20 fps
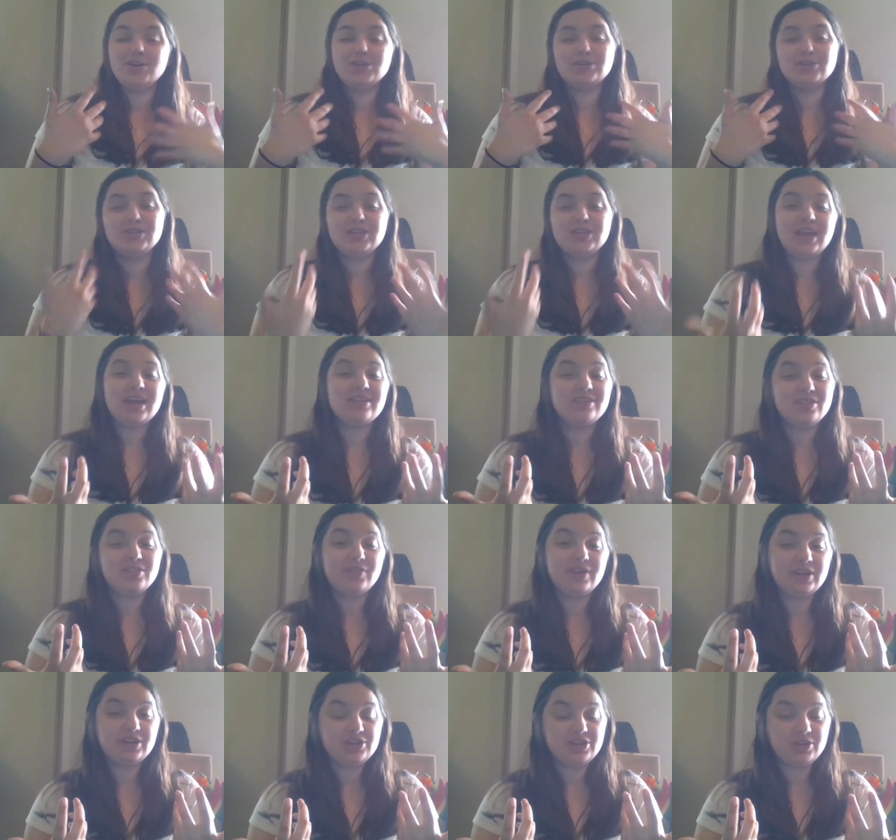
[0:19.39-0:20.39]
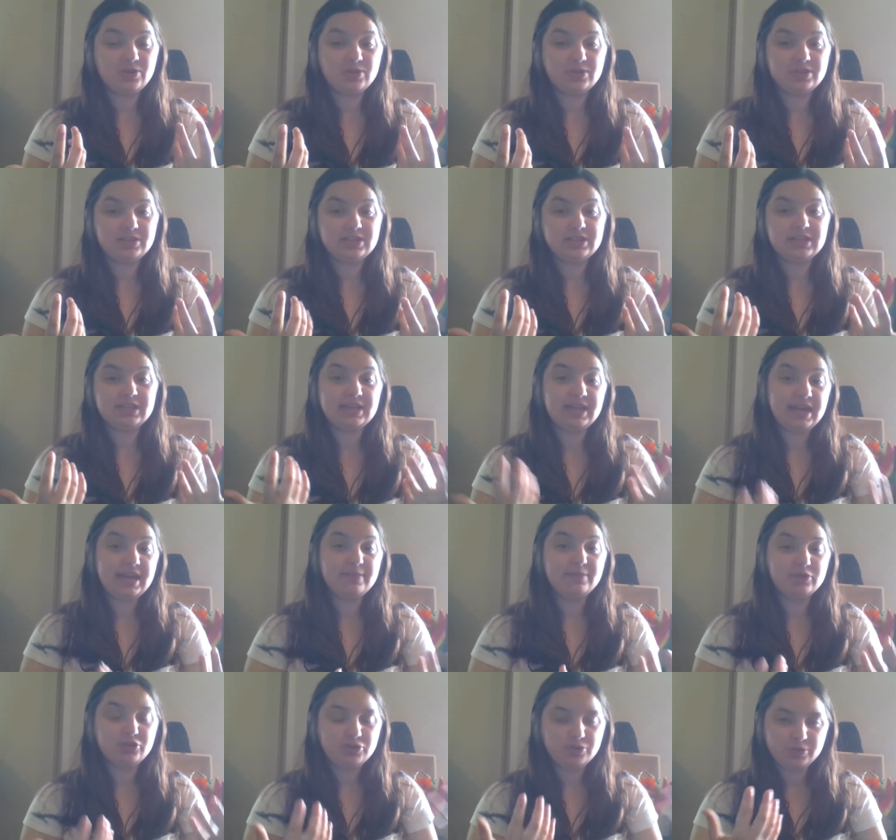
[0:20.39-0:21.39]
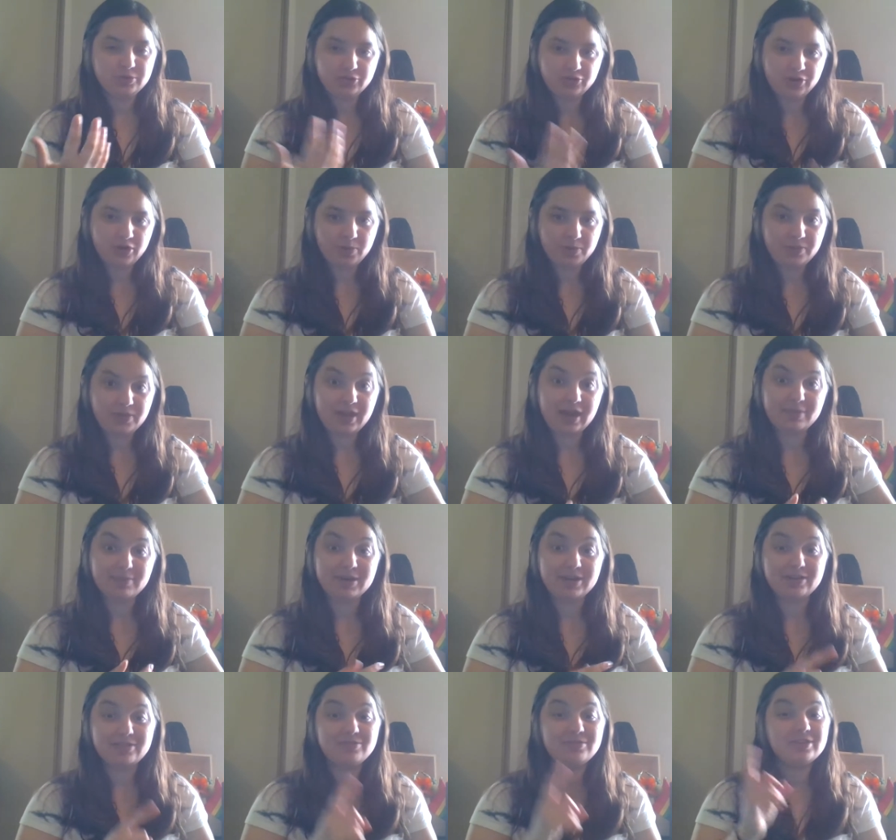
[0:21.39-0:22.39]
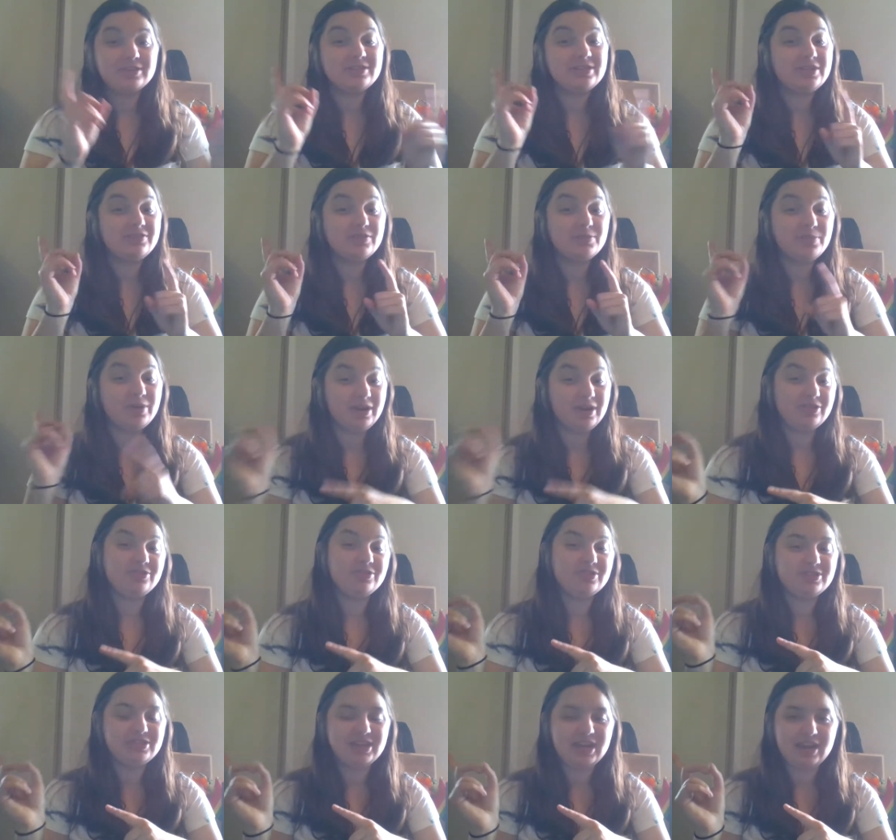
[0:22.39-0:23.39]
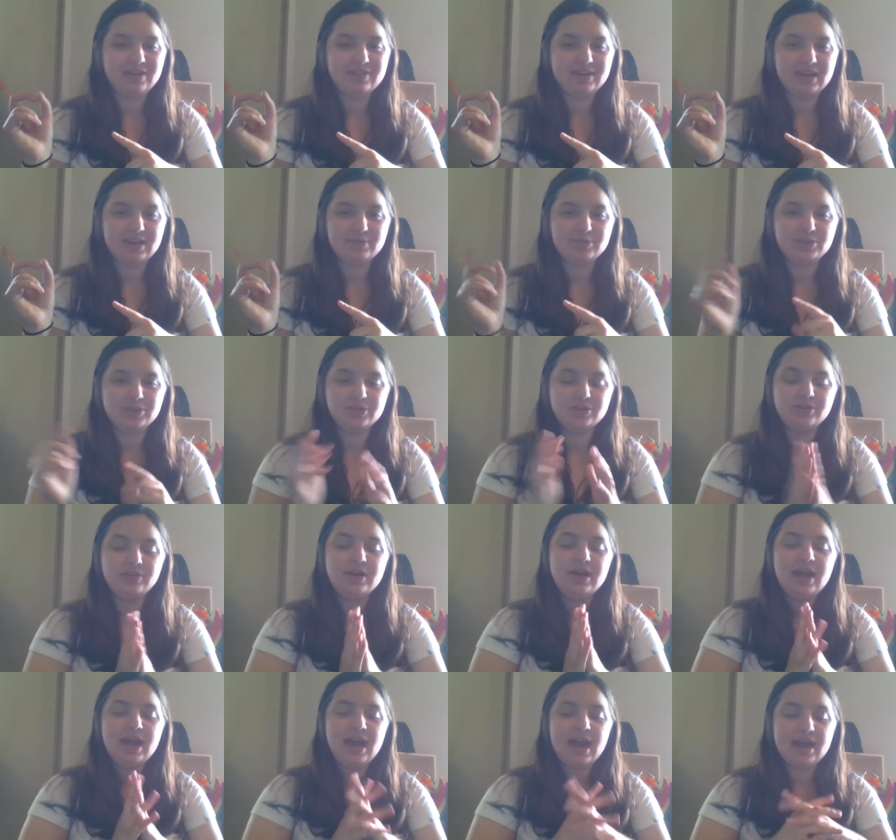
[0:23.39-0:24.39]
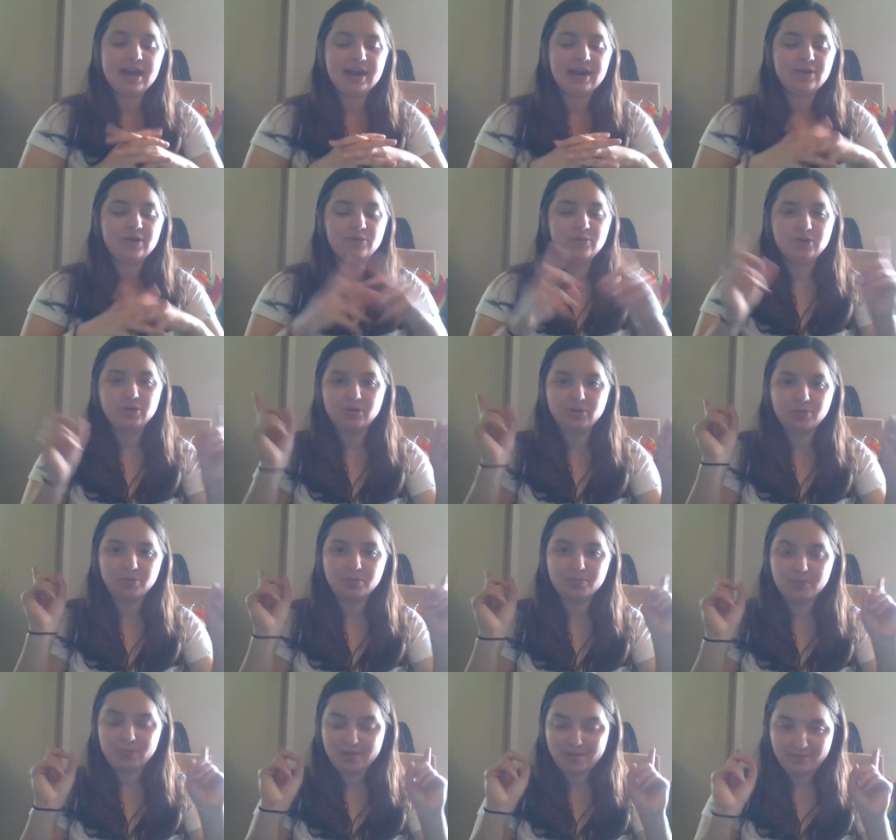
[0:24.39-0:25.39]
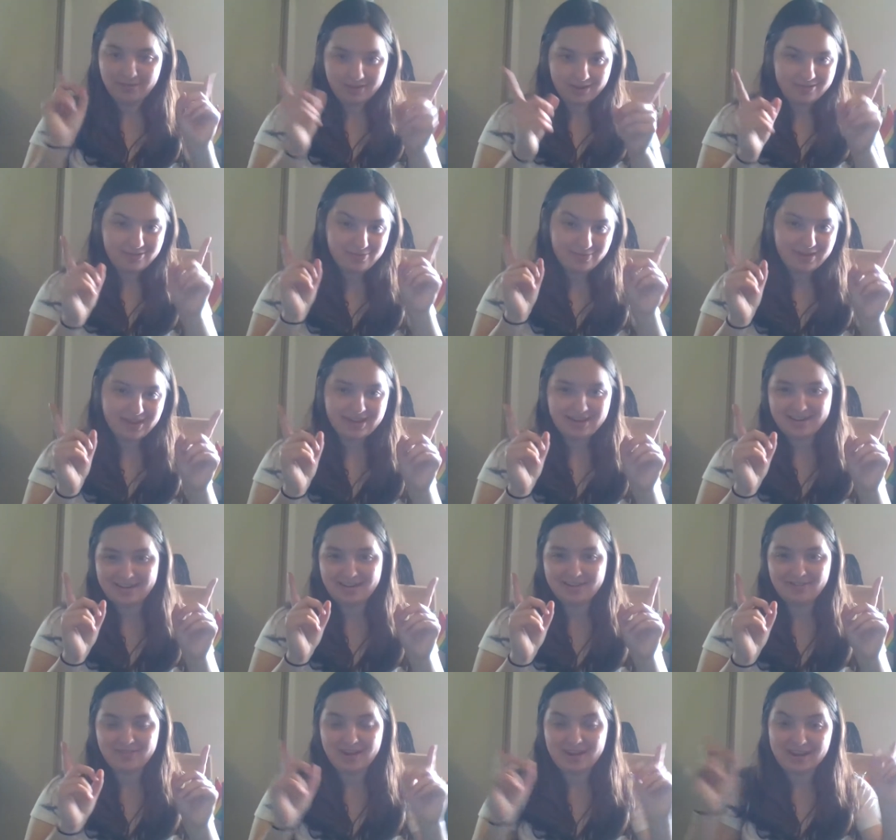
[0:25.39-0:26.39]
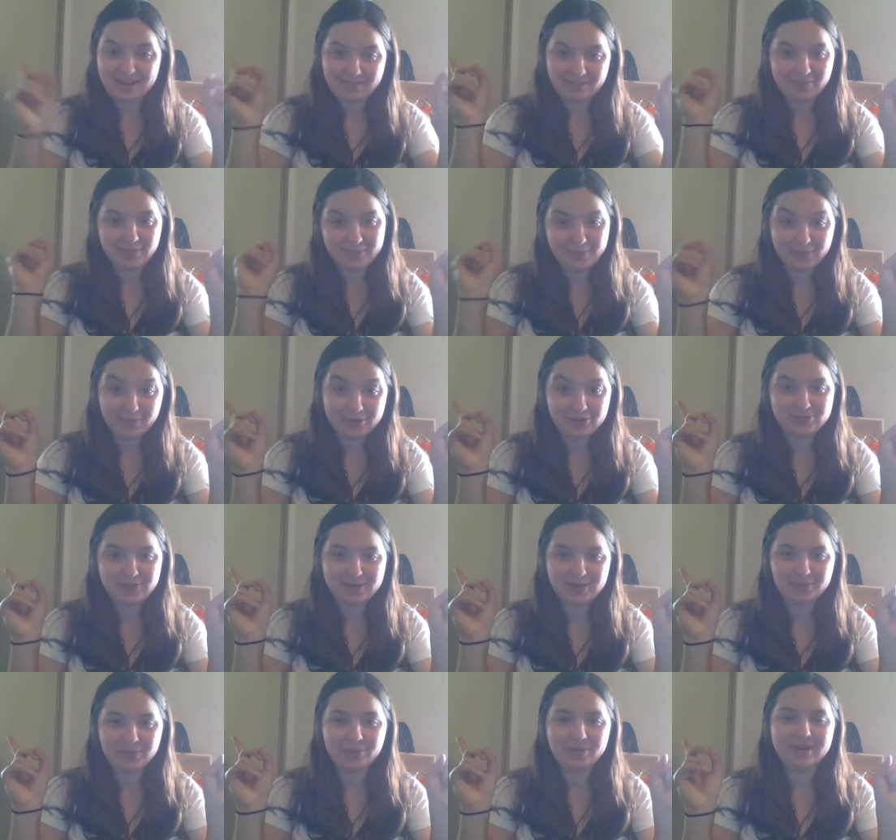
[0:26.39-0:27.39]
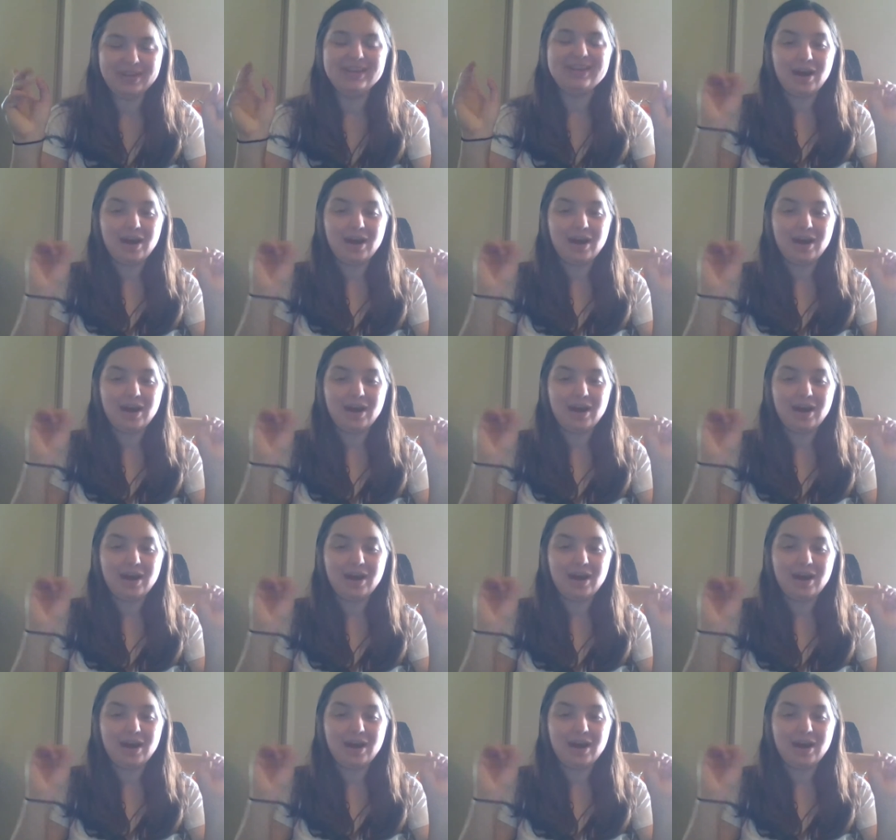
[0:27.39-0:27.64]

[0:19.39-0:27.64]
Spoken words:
So the case of the Vanishing Horse is a name to a trope that my good friend Stephen Partridge gave a name to, and I will, if I can do my editing right and remember which way to point,